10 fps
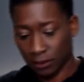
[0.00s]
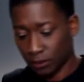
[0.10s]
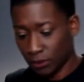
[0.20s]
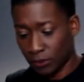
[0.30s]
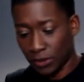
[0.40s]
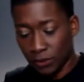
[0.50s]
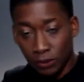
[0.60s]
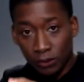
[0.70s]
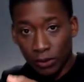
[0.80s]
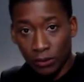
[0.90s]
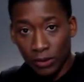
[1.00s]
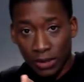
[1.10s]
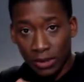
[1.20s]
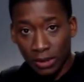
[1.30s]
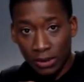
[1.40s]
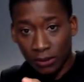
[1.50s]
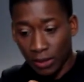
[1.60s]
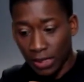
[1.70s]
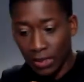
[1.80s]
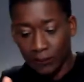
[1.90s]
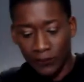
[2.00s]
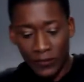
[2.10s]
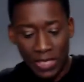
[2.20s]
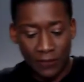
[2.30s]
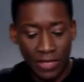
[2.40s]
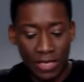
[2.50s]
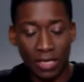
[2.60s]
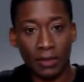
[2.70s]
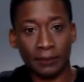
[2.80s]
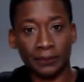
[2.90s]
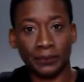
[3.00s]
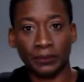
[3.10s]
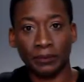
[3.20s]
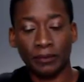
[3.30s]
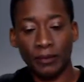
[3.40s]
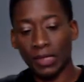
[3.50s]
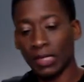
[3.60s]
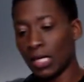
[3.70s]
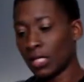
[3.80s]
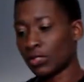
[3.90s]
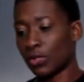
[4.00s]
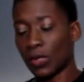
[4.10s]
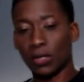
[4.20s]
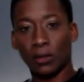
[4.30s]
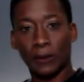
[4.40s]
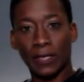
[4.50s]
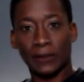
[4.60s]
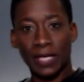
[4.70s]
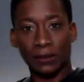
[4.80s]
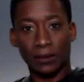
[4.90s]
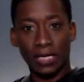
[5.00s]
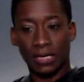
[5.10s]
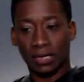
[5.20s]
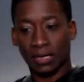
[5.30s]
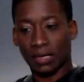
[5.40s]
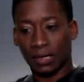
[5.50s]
What do we do? We do this, right? Same thing. So you want to open up that wrist,